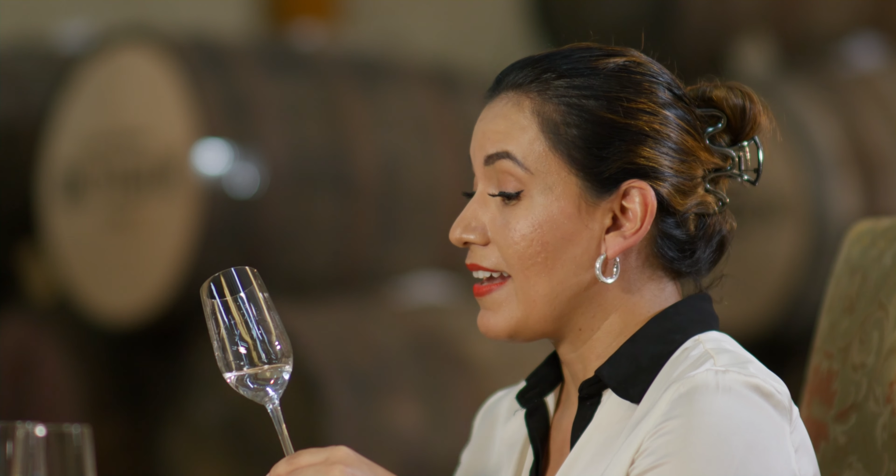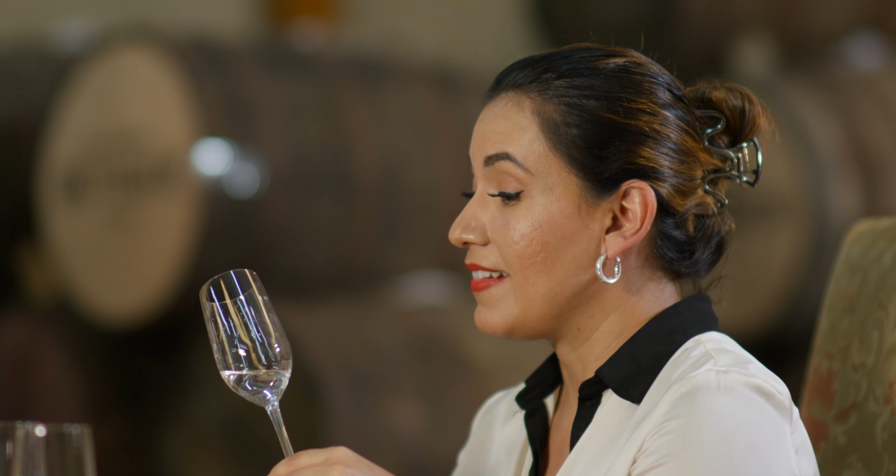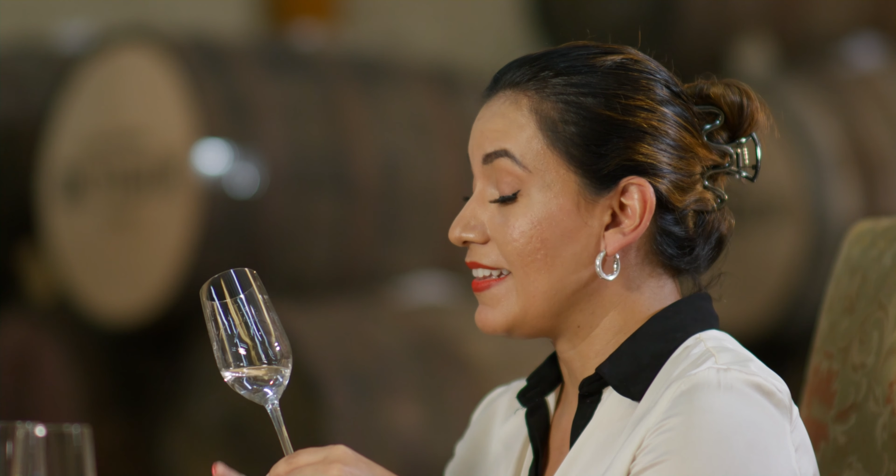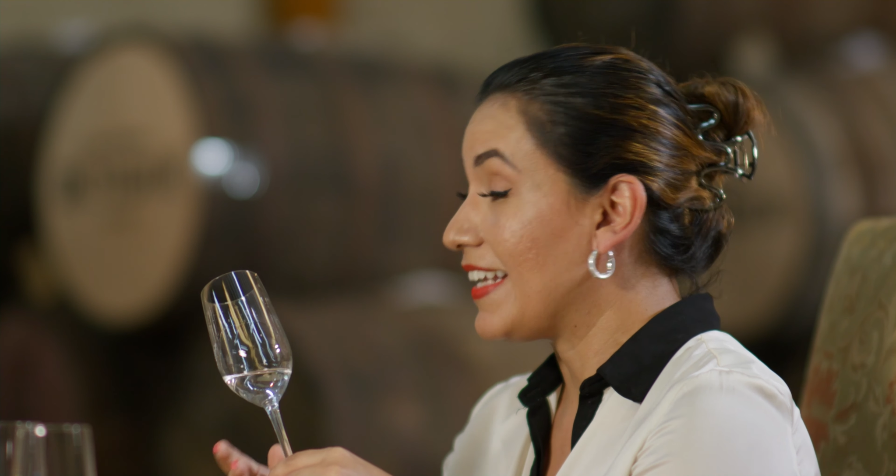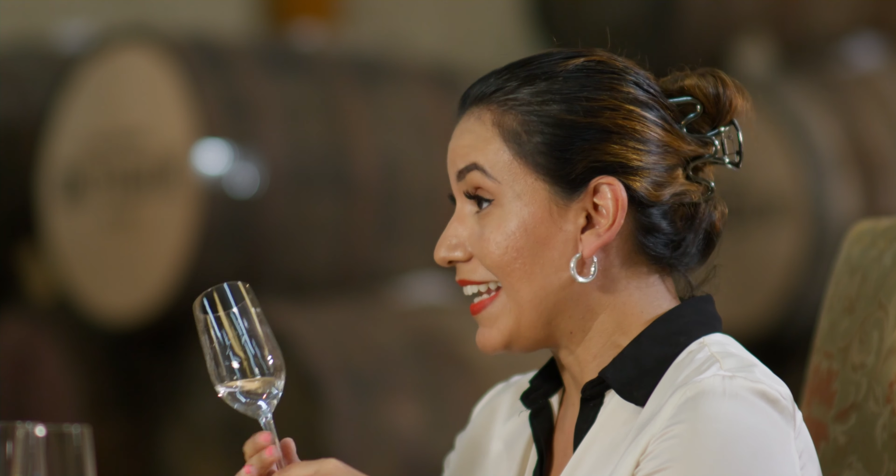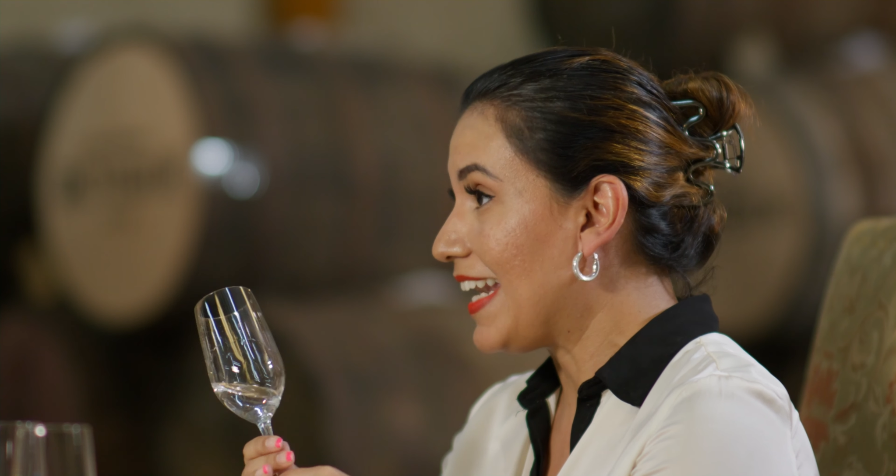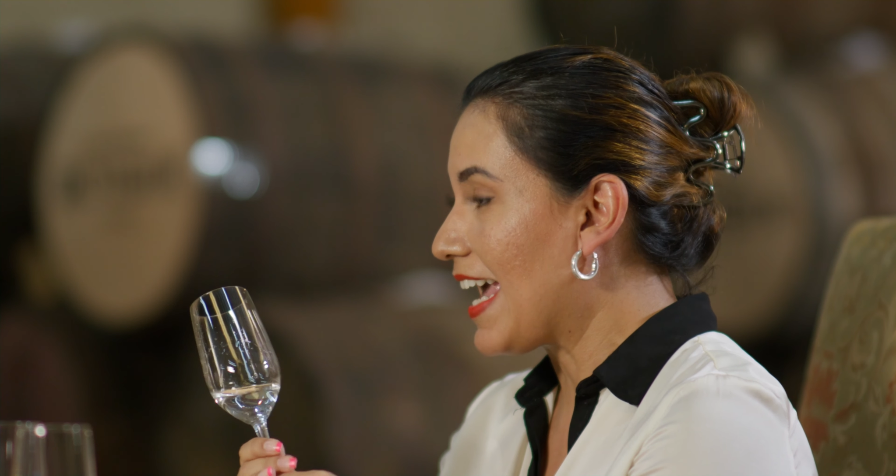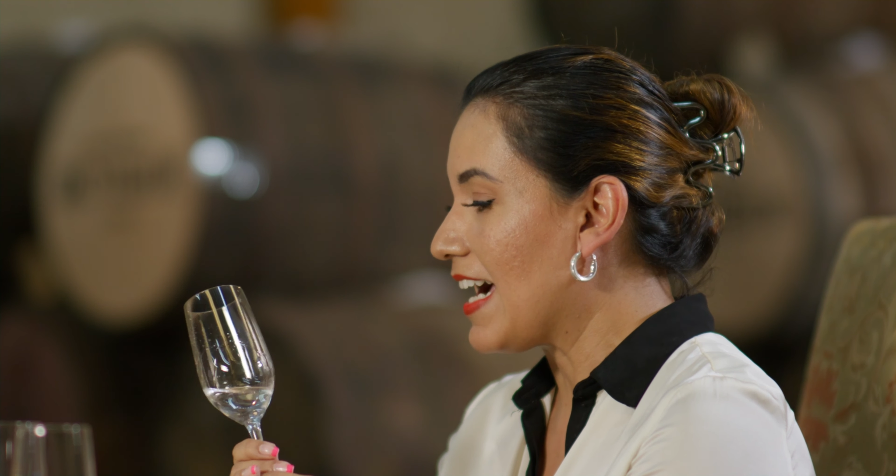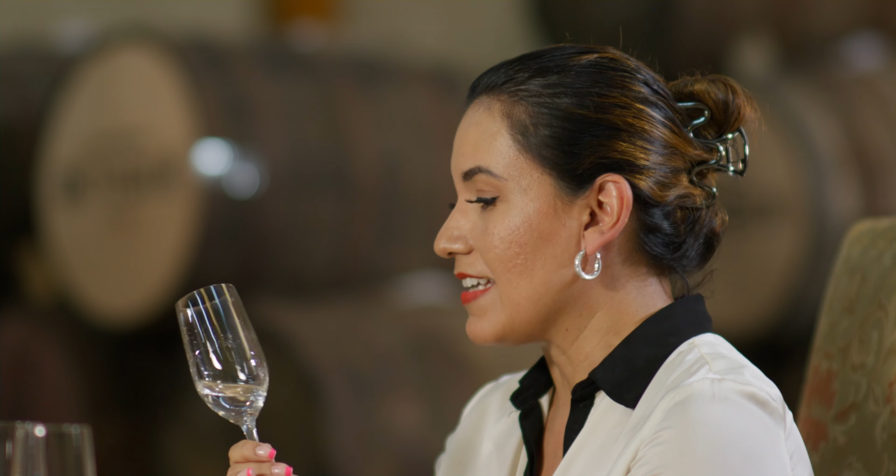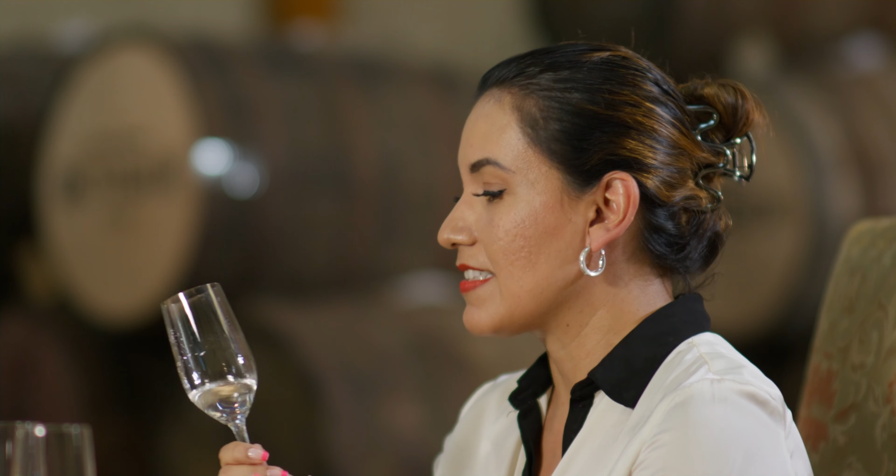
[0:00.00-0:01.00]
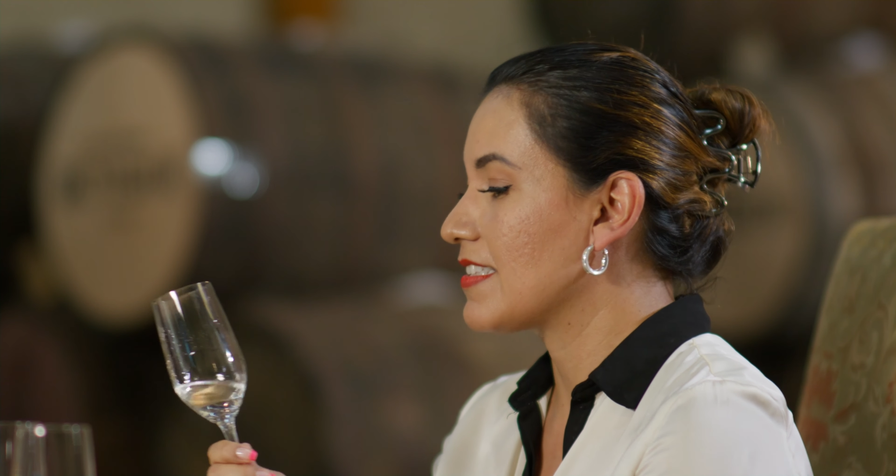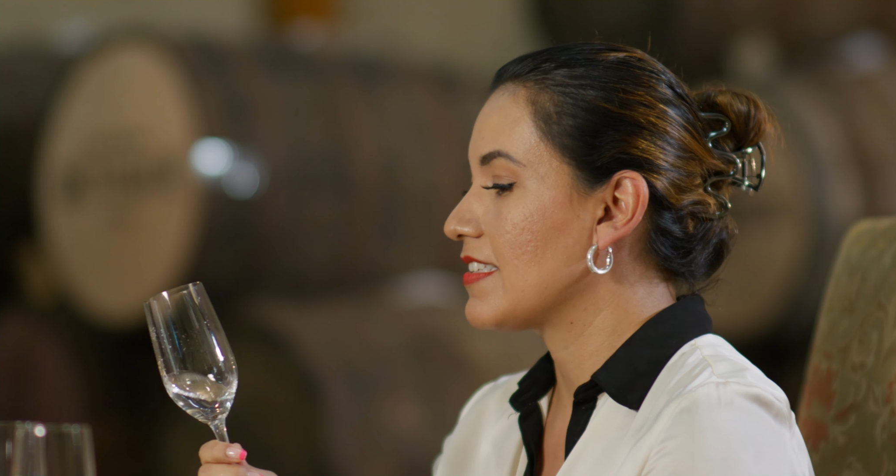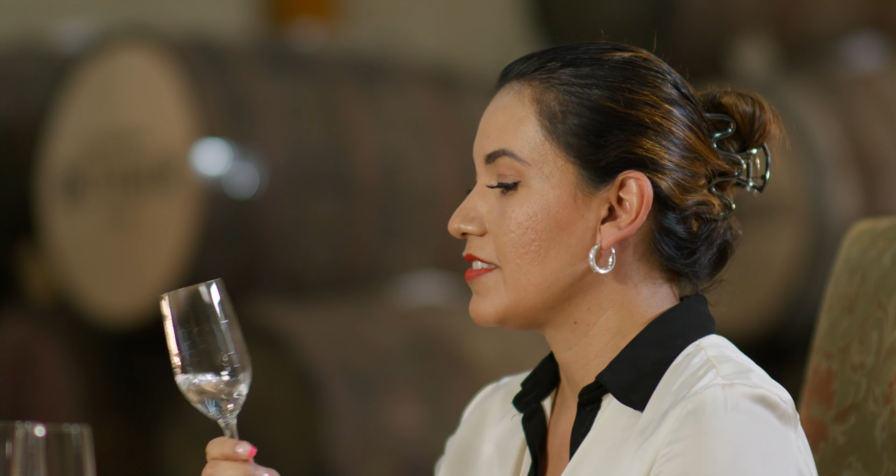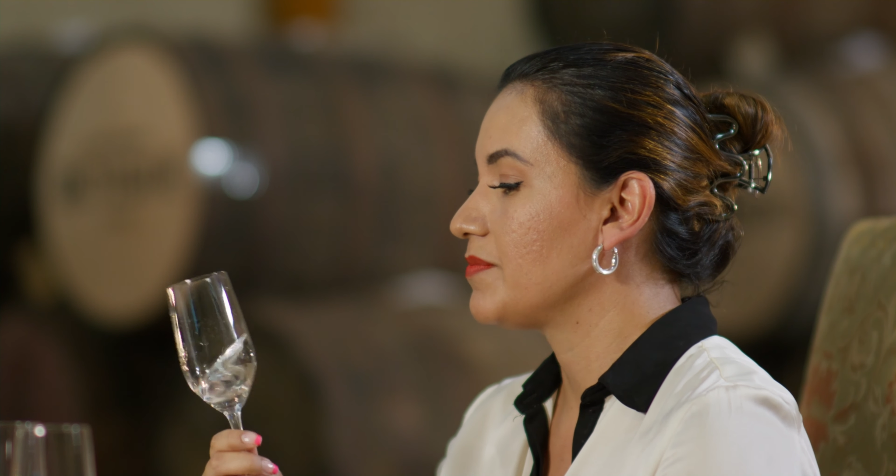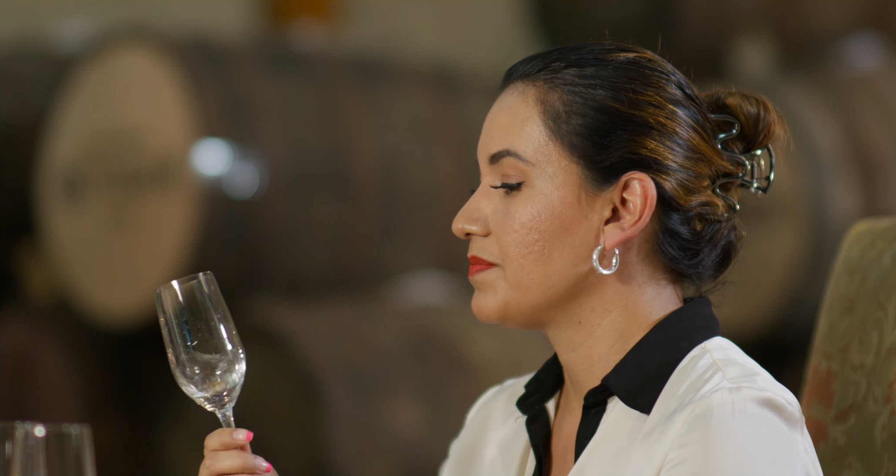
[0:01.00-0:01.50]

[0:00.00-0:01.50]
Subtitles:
the tequila has.